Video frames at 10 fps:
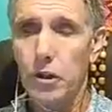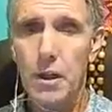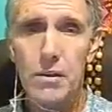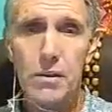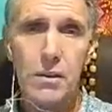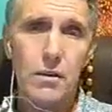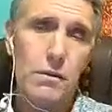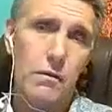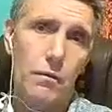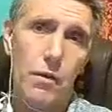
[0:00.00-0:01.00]
just
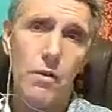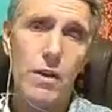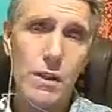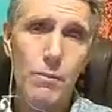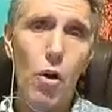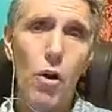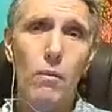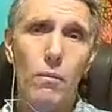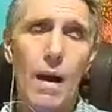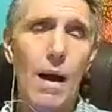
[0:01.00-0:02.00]
very
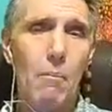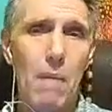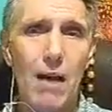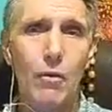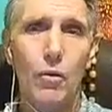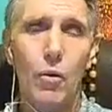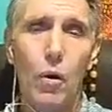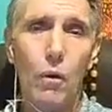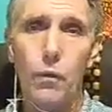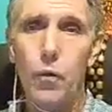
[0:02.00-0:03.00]
small amount
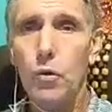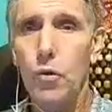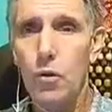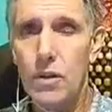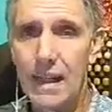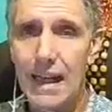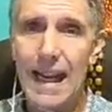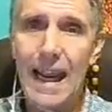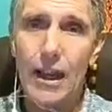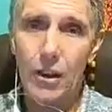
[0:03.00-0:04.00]
of fructose
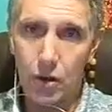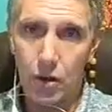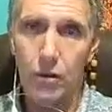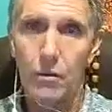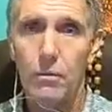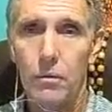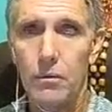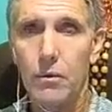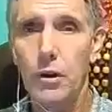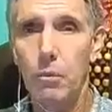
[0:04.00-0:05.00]
can enter
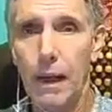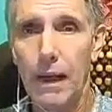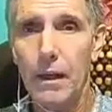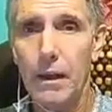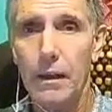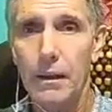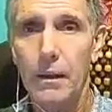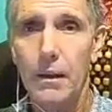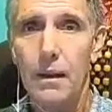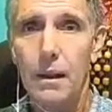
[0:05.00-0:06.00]
the blood,
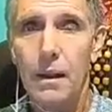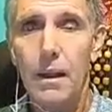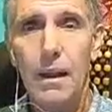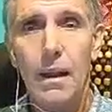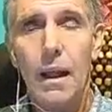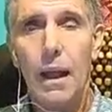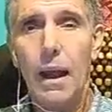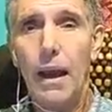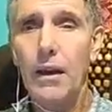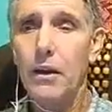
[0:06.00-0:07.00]

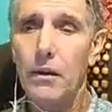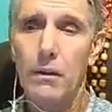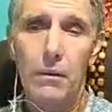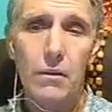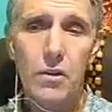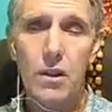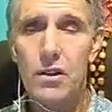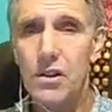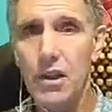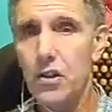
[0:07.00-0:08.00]
and
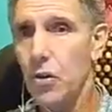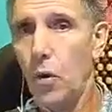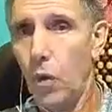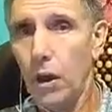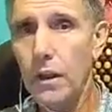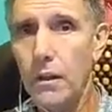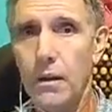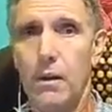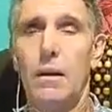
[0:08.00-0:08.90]
since cells don't want it,